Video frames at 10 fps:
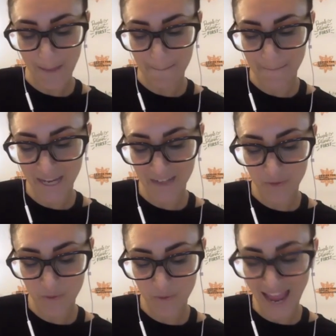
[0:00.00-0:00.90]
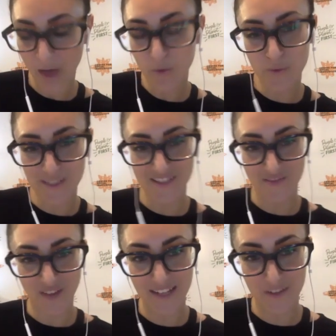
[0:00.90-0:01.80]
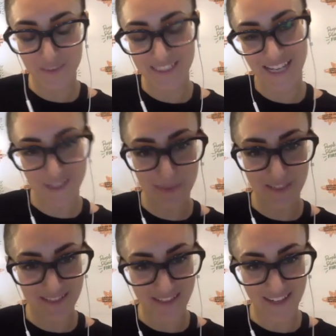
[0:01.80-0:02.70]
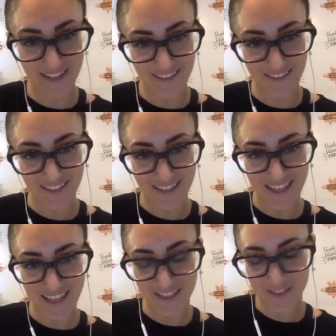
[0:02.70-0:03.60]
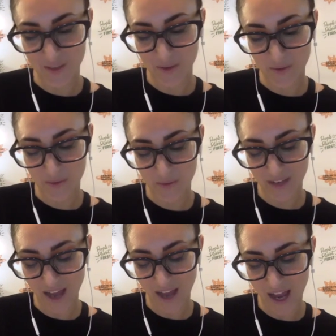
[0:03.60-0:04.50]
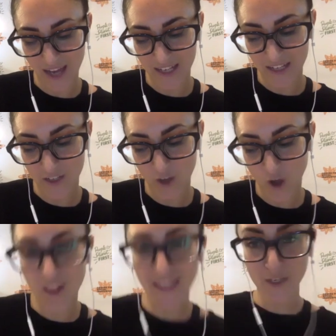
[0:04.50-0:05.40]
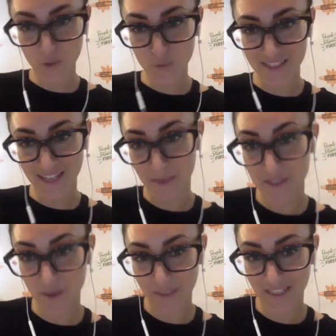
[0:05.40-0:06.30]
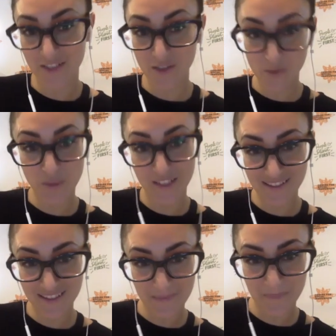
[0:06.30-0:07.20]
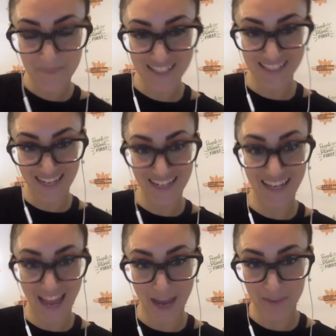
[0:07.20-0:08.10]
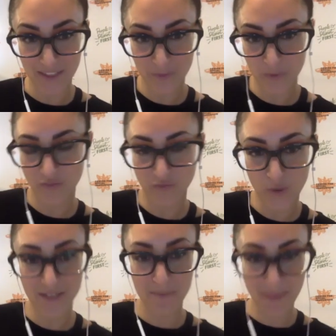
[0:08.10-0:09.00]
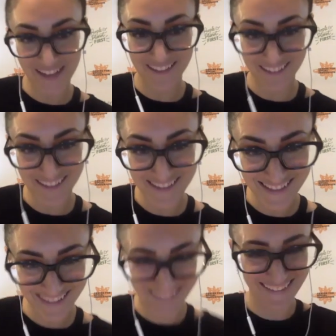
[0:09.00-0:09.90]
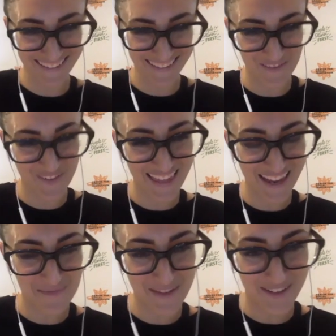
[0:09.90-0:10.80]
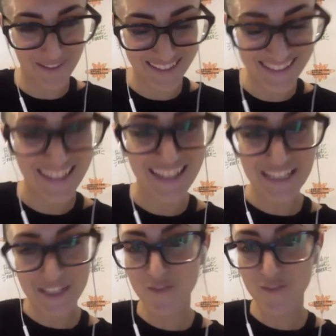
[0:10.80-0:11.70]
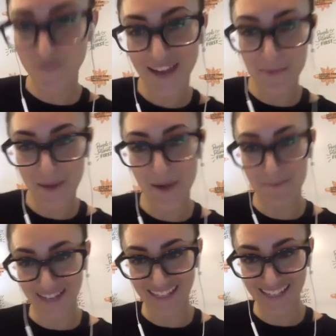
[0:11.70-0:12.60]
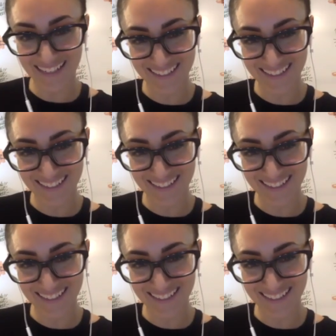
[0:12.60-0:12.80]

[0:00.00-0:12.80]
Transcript: But how it was divided was yet to be decided. And so all I knew was that I was going into the woods to stay at a cabin with 4 competitors, for lack of better words, to fight about money